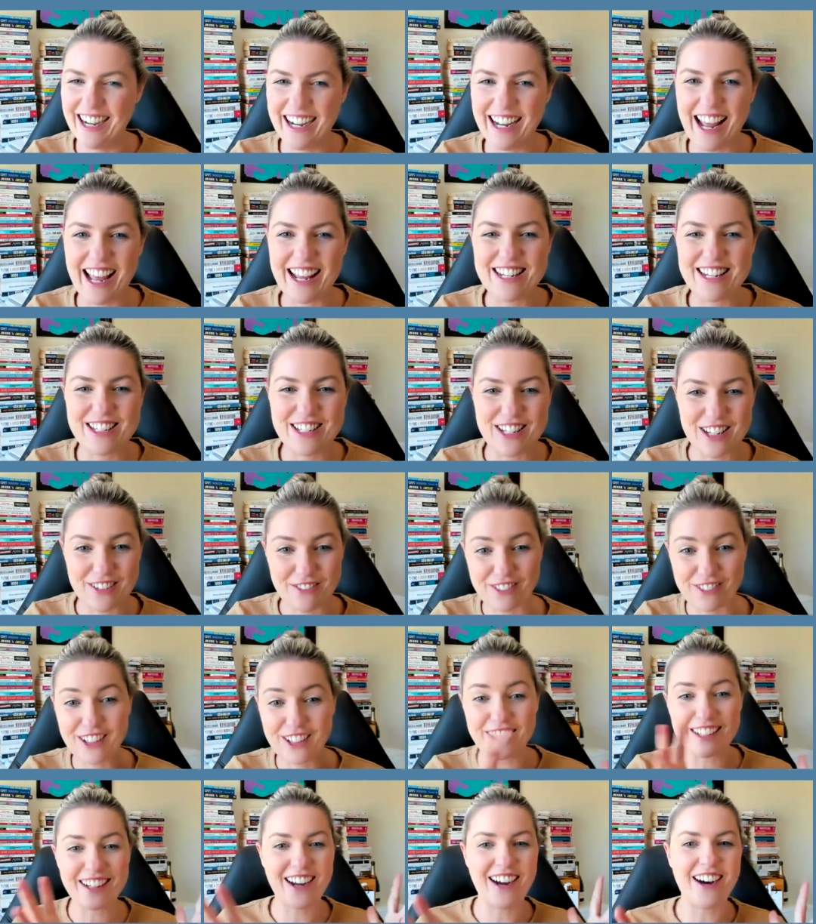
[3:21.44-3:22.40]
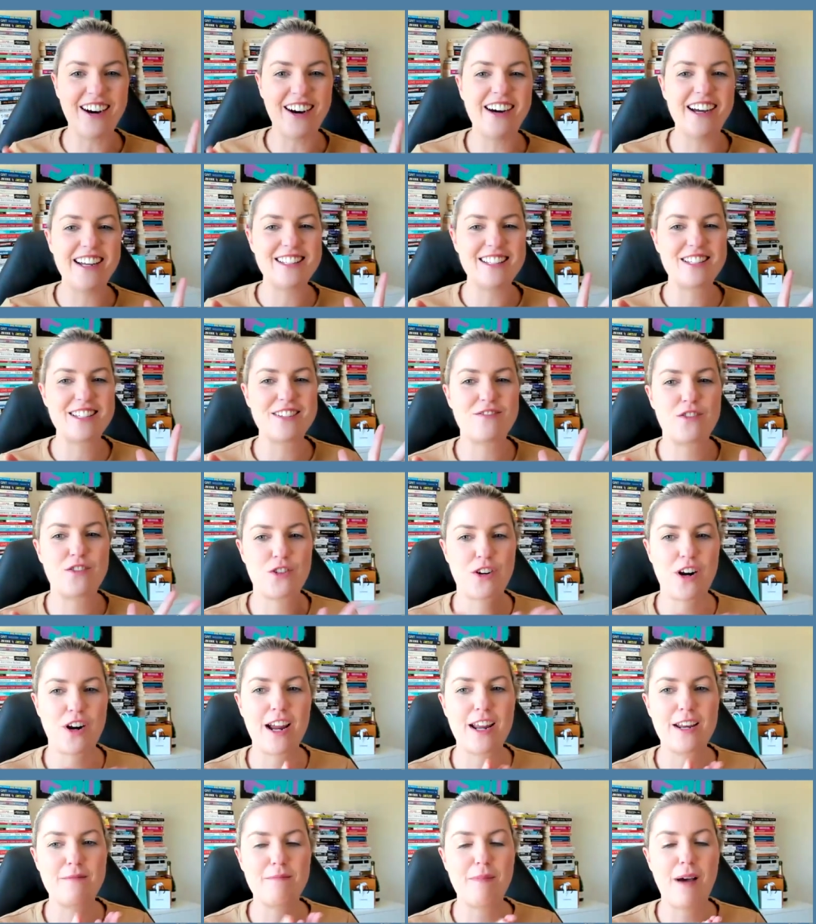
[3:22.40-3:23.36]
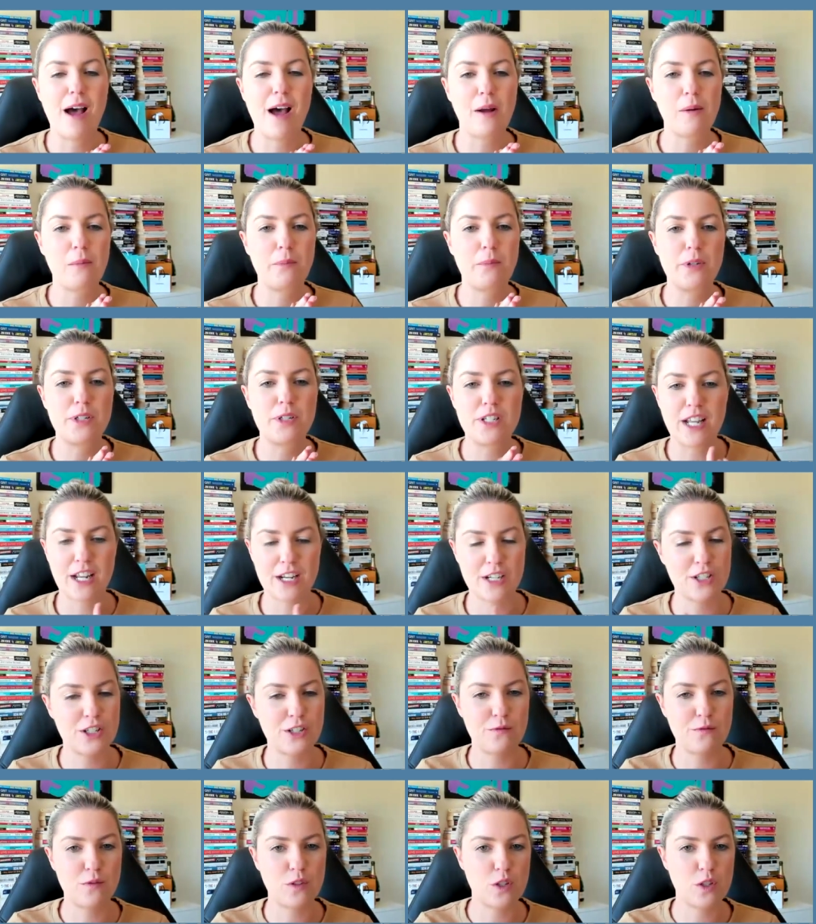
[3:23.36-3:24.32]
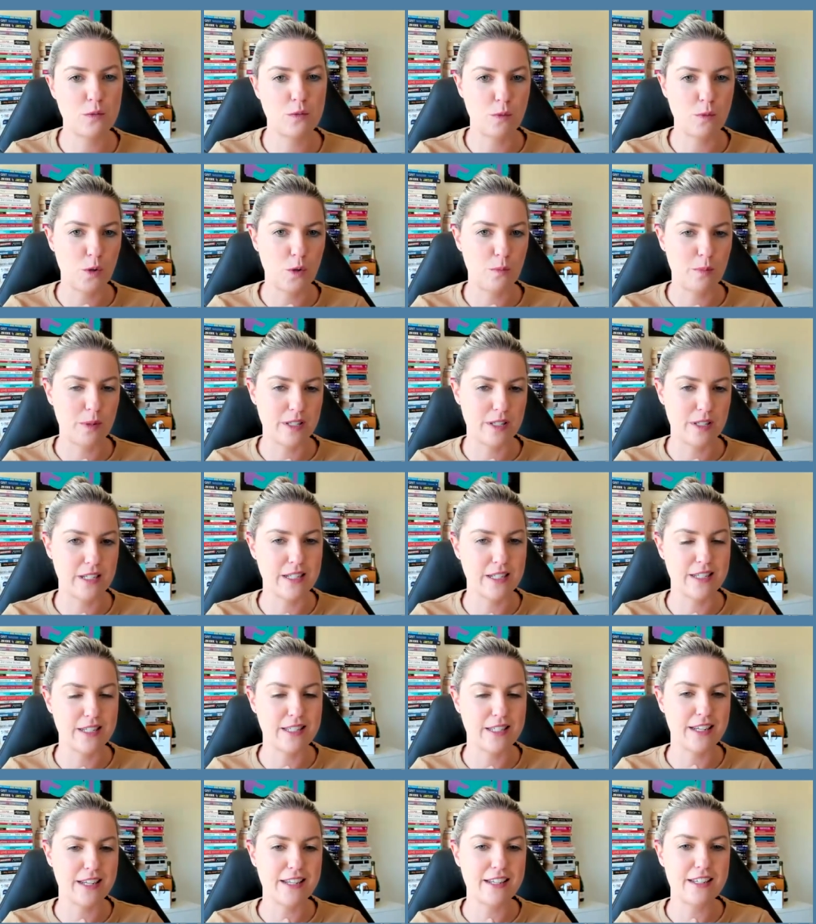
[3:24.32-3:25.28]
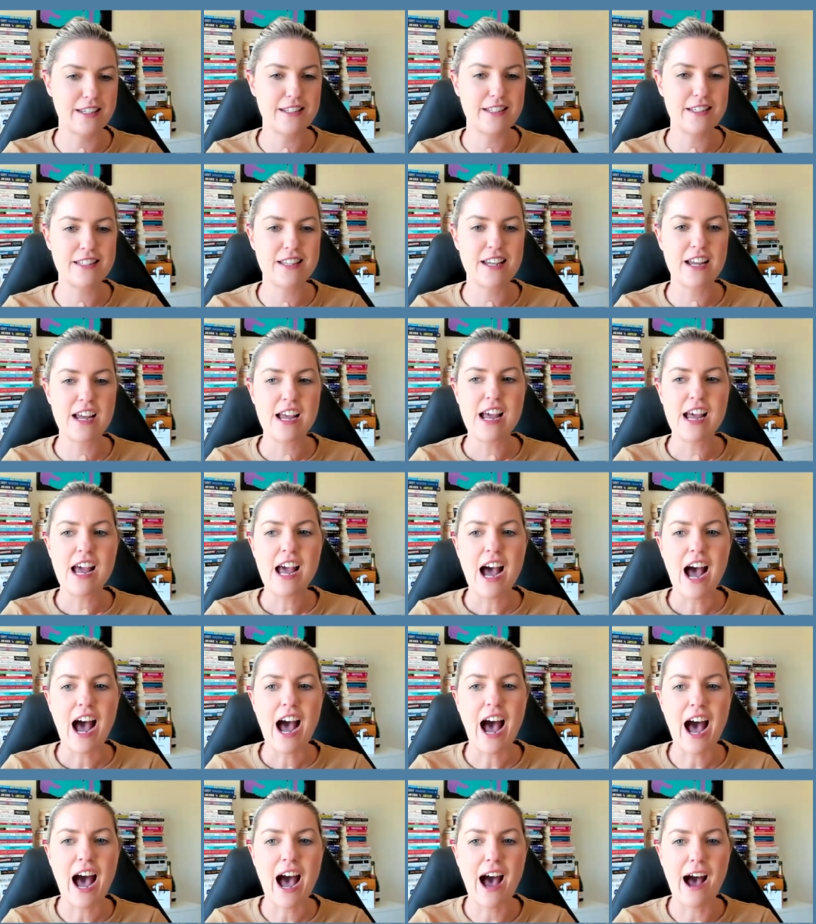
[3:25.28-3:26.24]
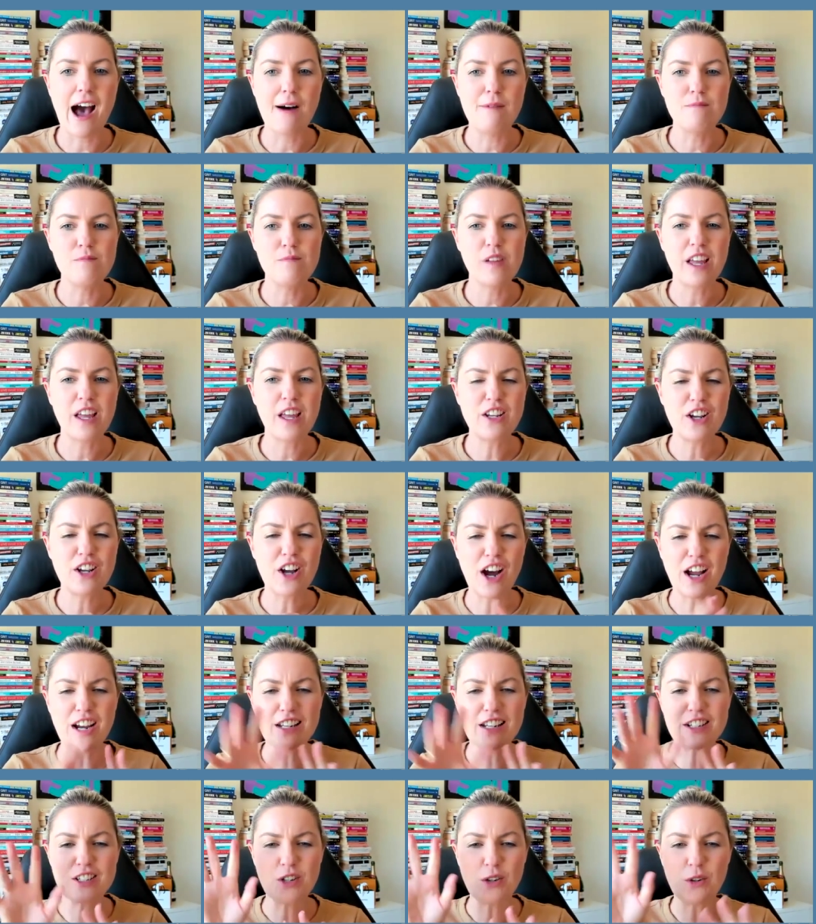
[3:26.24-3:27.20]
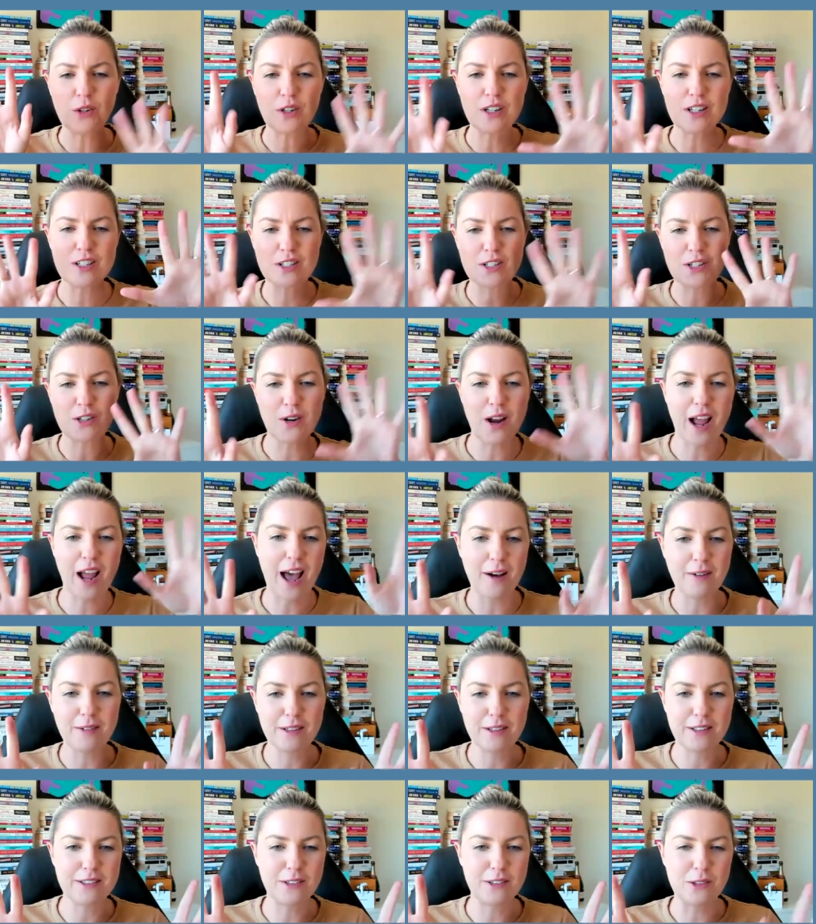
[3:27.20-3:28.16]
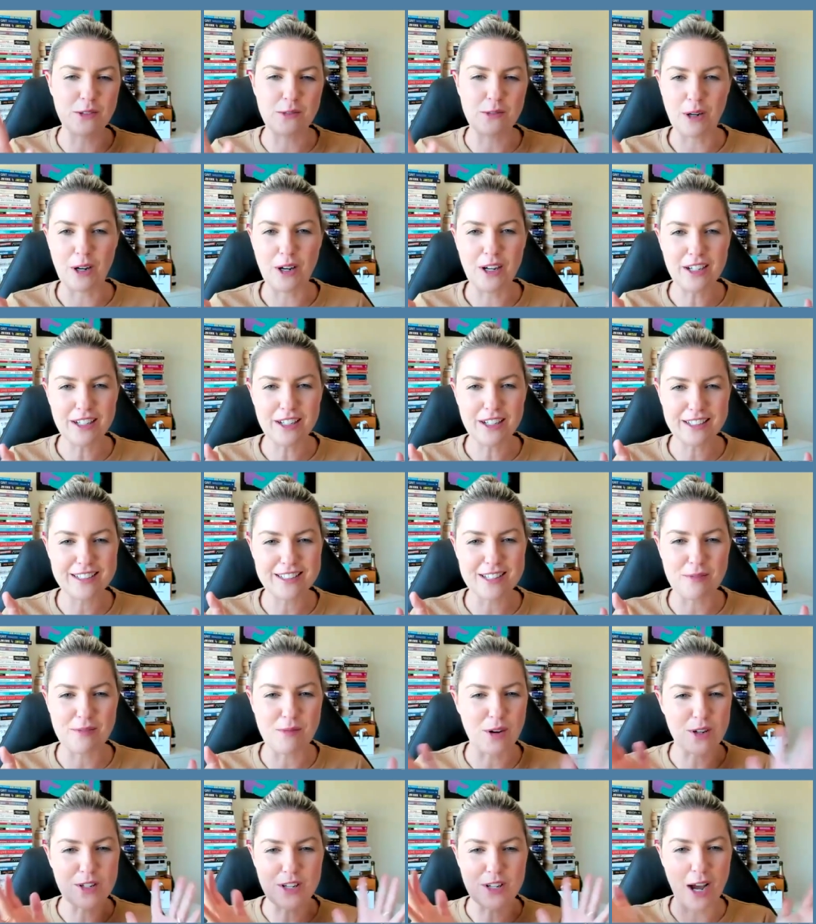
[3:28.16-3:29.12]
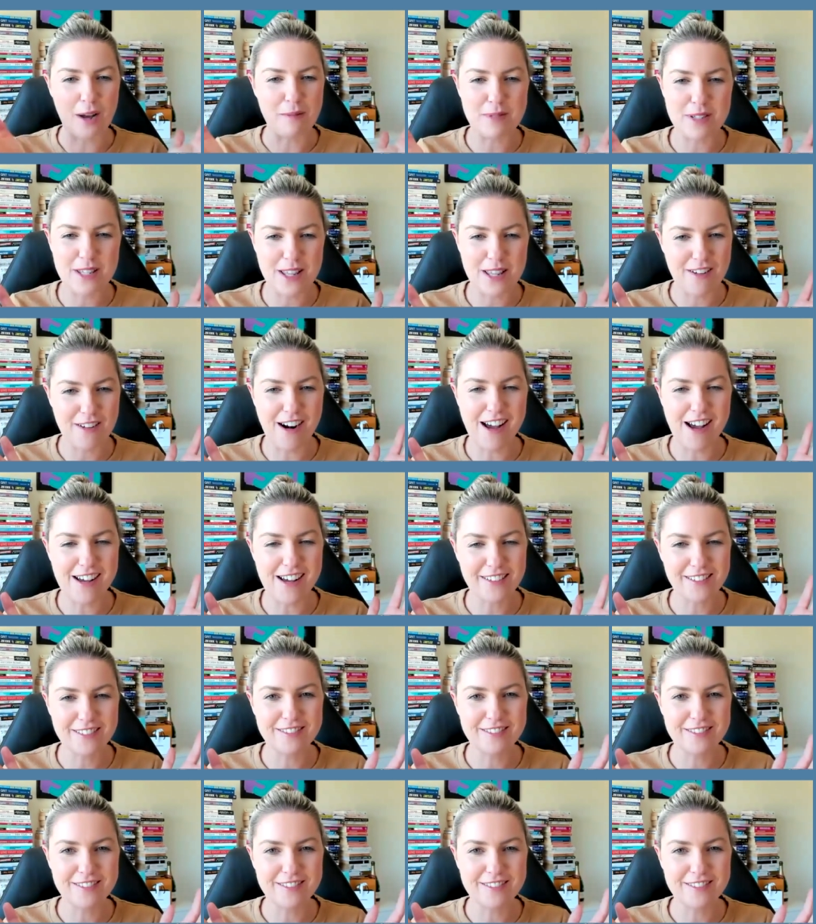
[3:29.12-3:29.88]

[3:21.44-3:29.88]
and different kinds of trademark protection for small businesses. Um, can you kind of talk us through how it all works and what types there are?